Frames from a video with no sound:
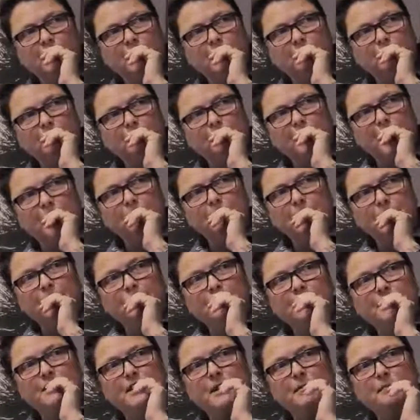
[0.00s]
that that
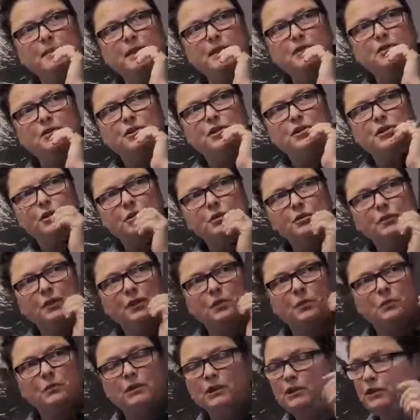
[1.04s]
means something to you
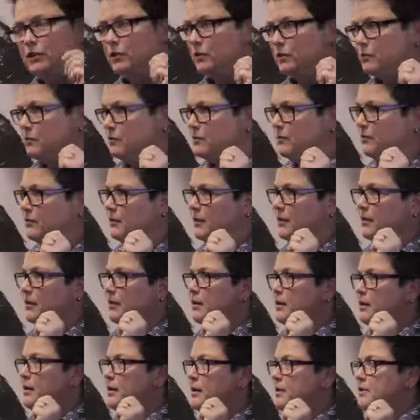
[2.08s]
and only you.
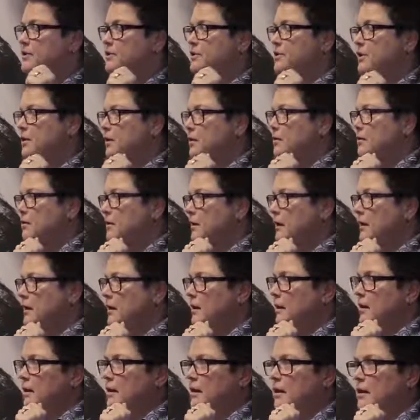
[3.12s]
So,
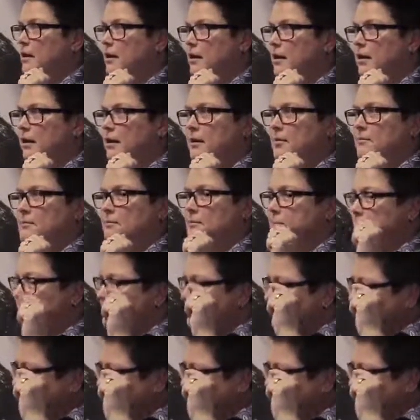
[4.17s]
um,